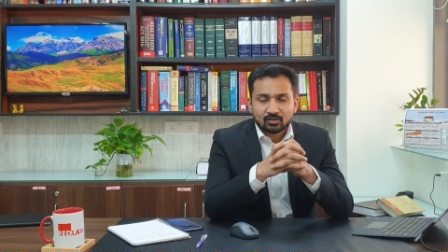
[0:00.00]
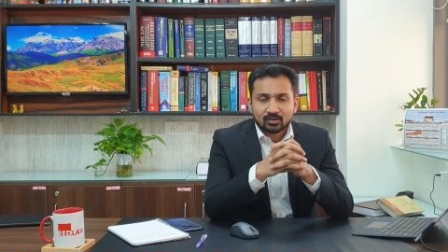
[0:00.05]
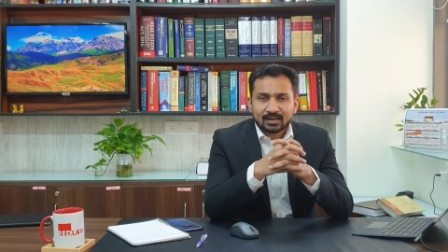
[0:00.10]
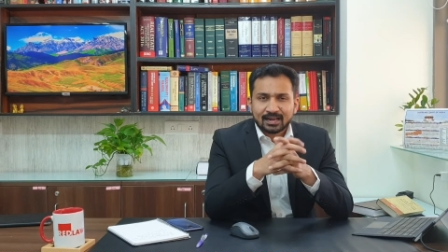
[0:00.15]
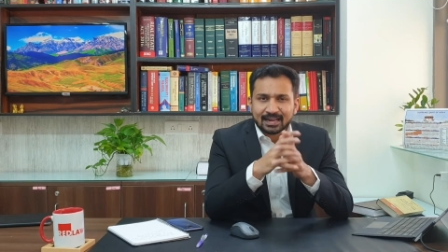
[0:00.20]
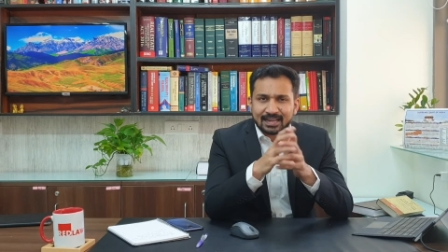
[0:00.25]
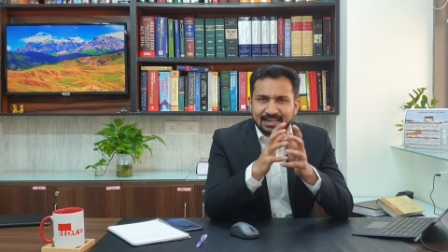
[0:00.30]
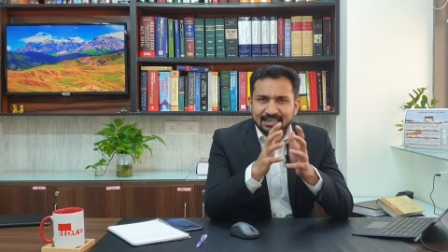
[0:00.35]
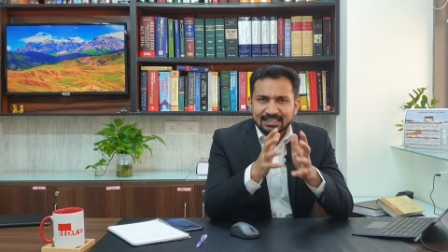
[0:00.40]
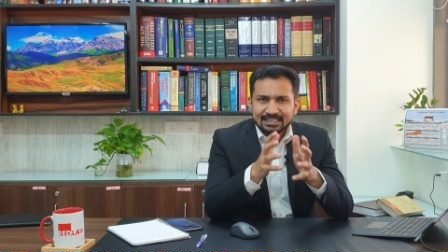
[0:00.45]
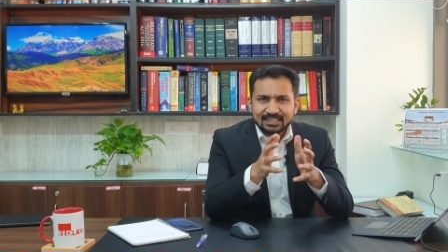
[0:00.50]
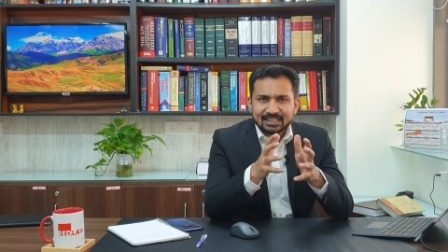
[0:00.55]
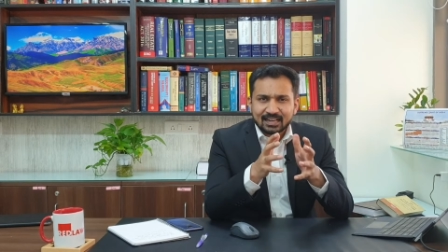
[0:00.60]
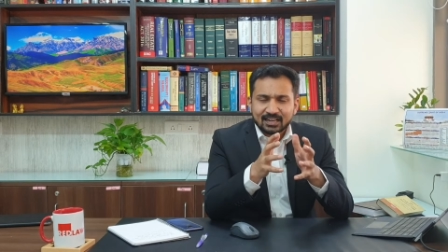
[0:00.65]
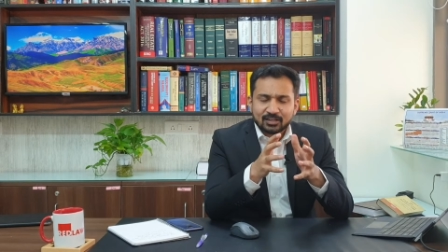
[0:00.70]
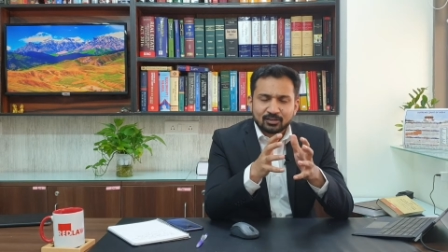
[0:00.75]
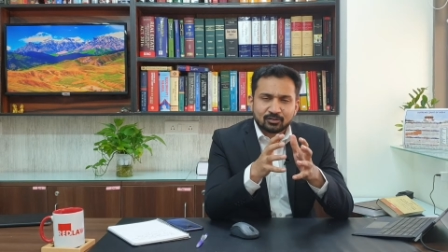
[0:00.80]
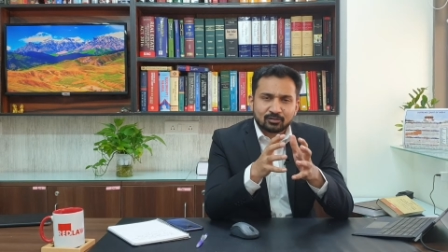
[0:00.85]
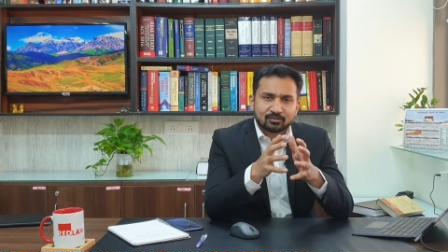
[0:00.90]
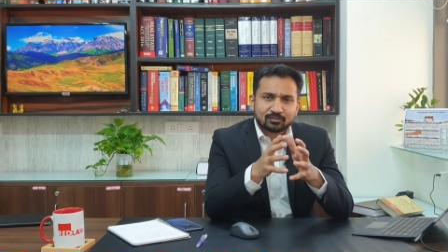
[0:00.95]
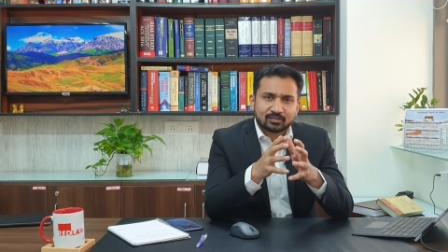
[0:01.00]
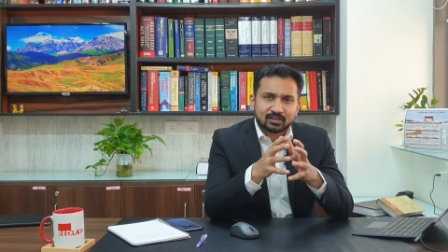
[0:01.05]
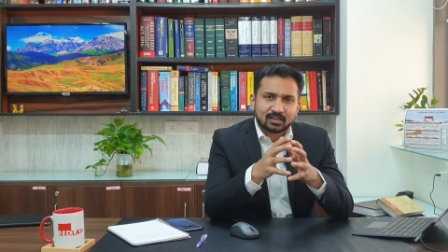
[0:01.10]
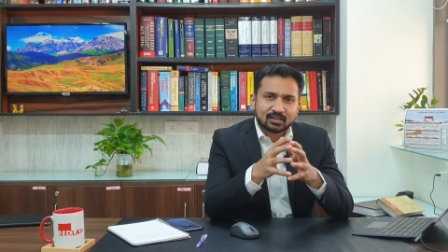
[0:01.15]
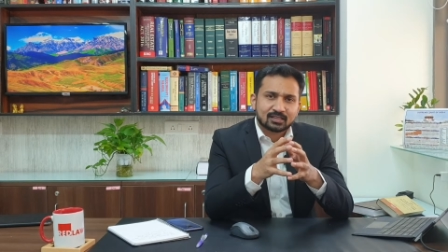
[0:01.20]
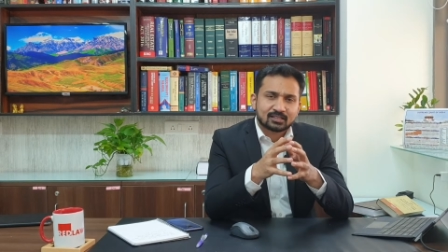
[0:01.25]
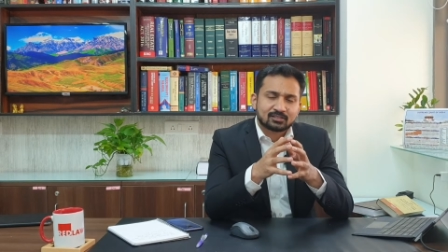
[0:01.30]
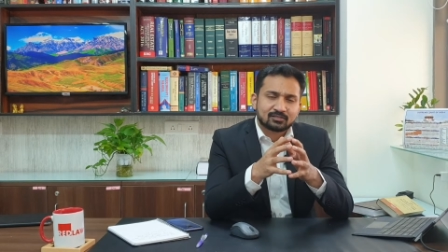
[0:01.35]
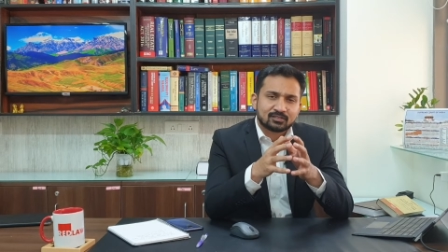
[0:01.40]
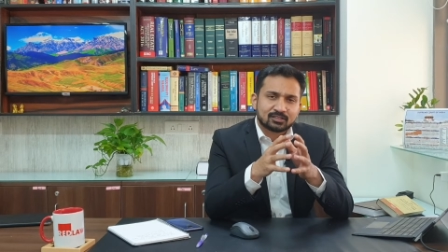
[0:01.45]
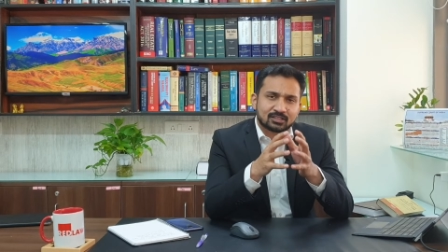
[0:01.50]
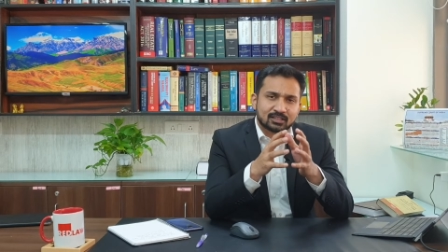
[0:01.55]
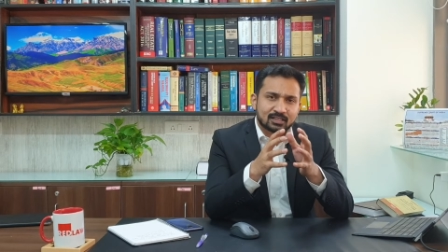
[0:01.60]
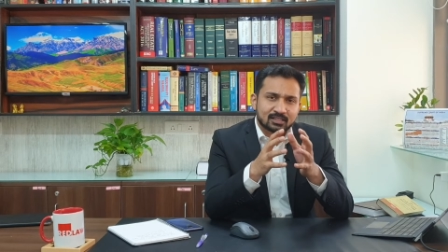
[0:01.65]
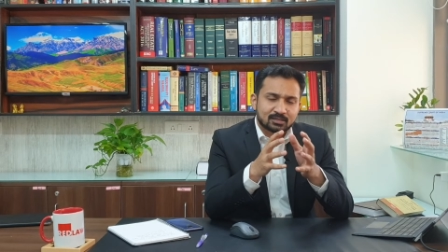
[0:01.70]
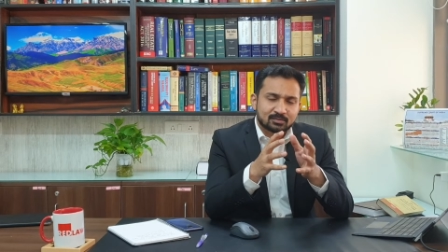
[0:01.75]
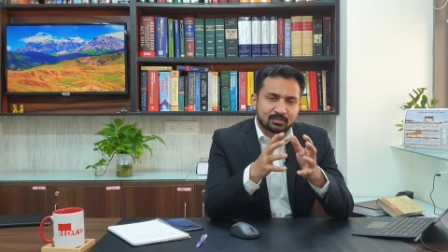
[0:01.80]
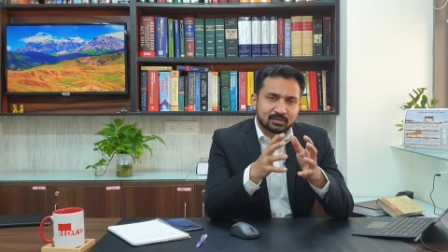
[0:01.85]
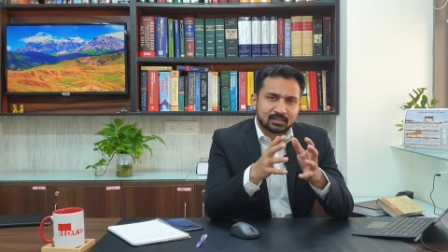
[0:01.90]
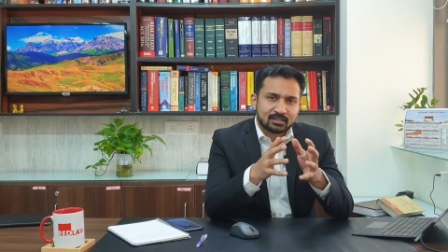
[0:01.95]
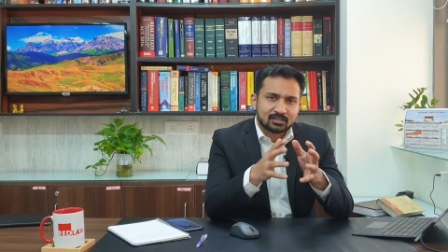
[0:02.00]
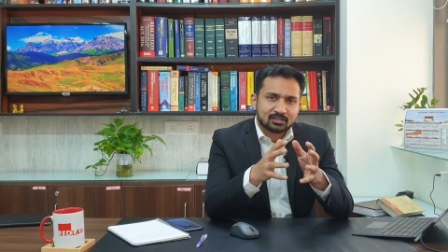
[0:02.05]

or any kind of case which has been